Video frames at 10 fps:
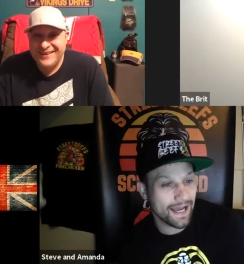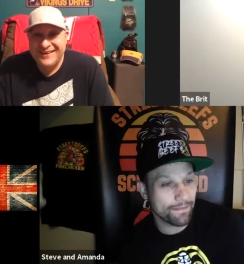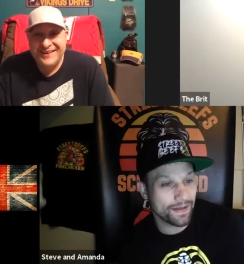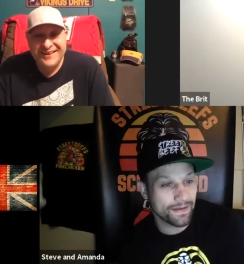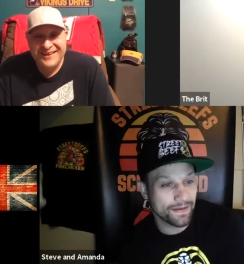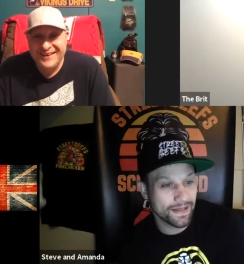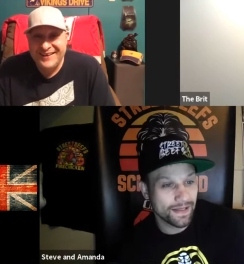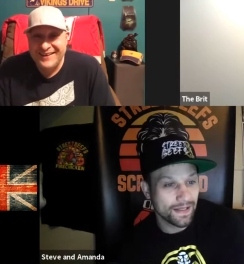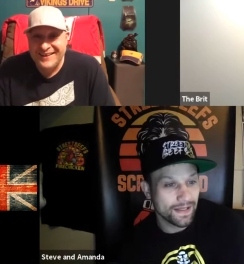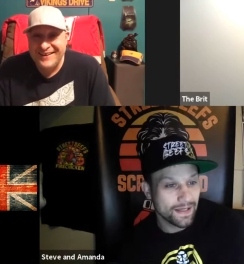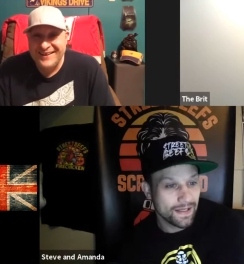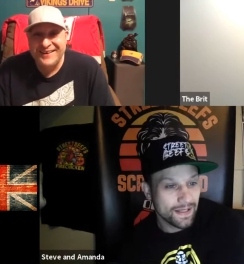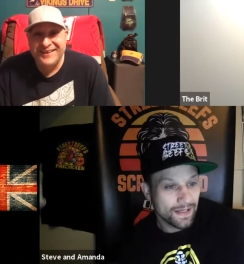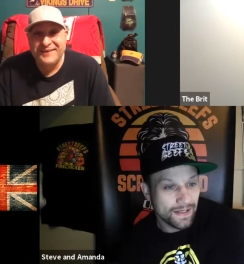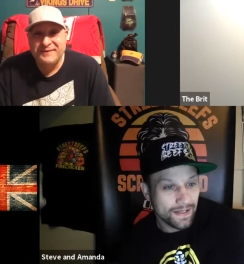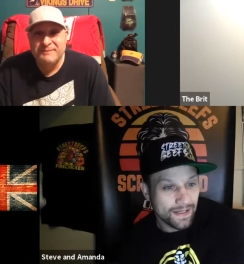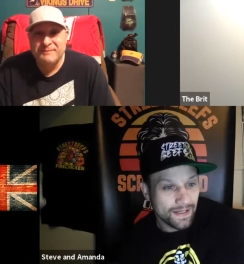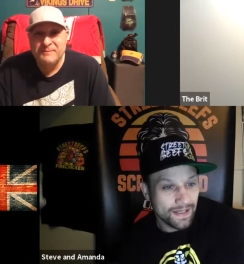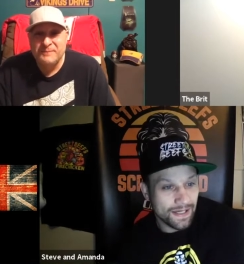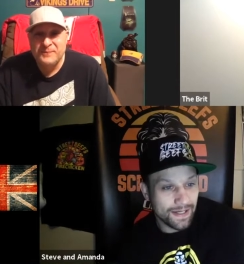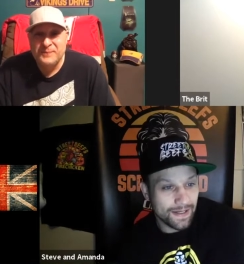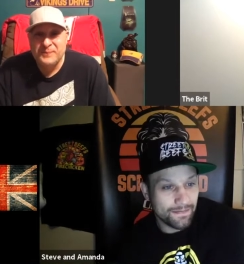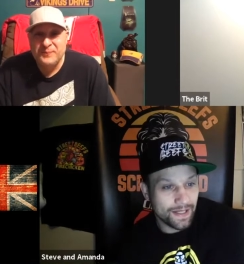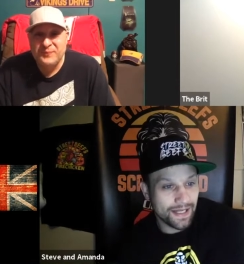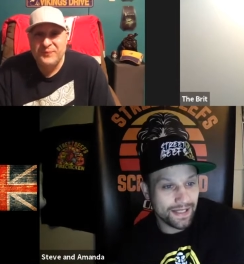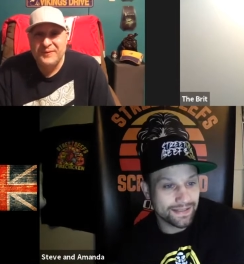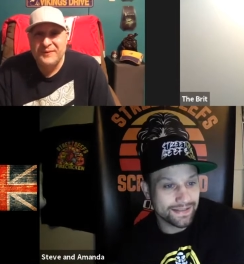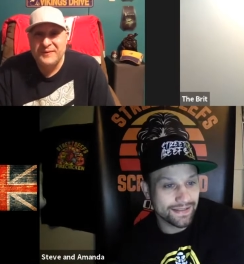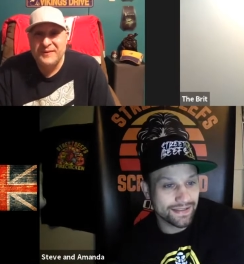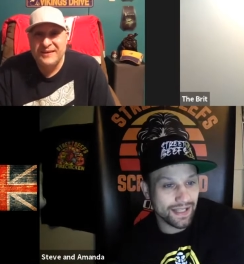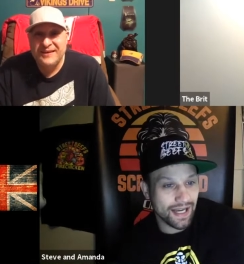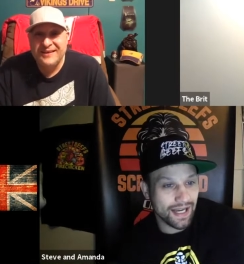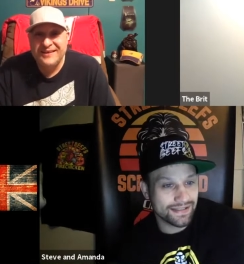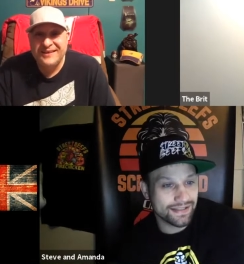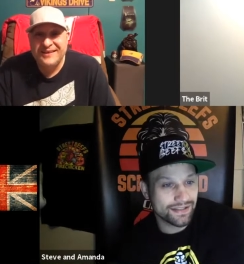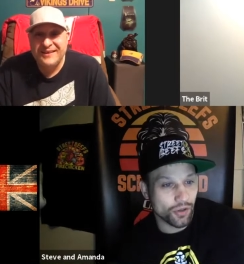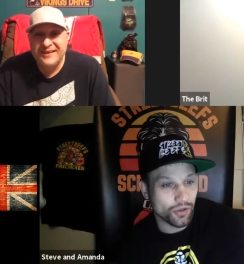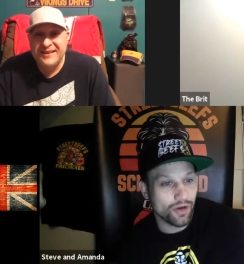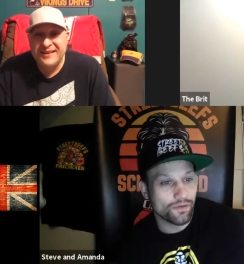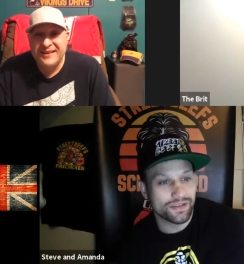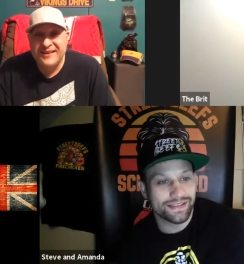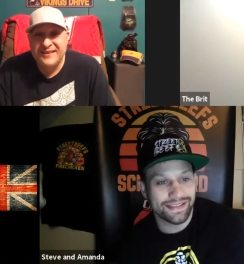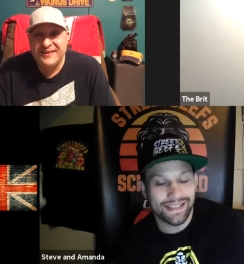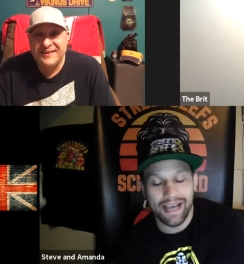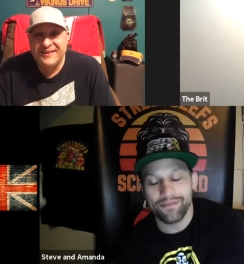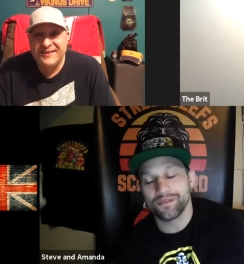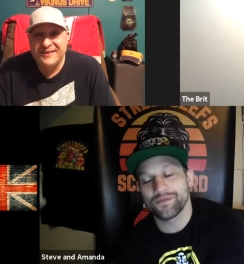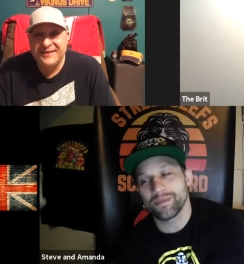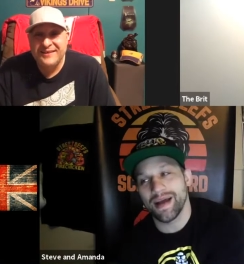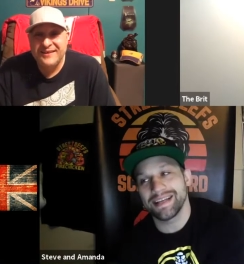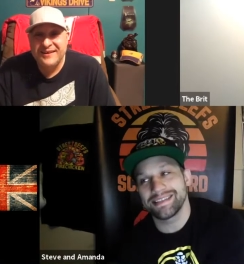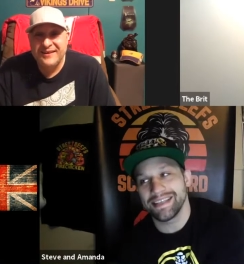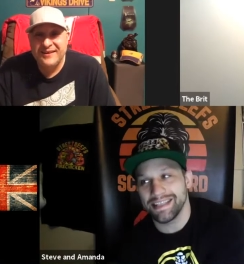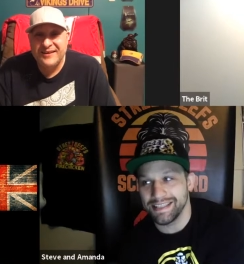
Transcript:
Speaker 1: happen. Um, uh, Solo versus Kevin from IT.